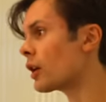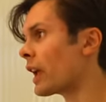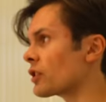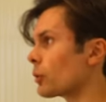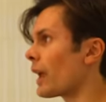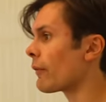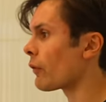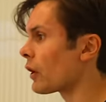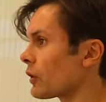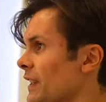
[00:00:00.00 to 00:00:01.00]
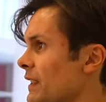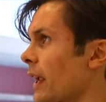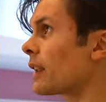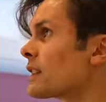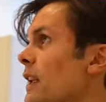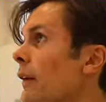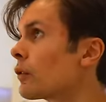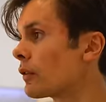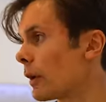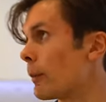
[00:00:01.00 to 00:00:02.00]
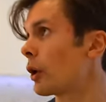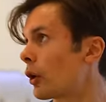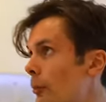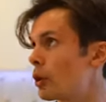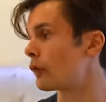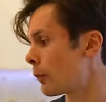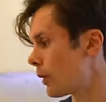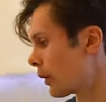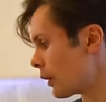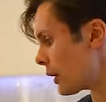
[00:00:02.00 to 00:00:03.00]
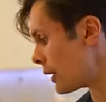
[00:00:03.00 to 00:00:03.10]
Okay, so we have over here the sink and stuff. You have the mirror, beautiful mirror.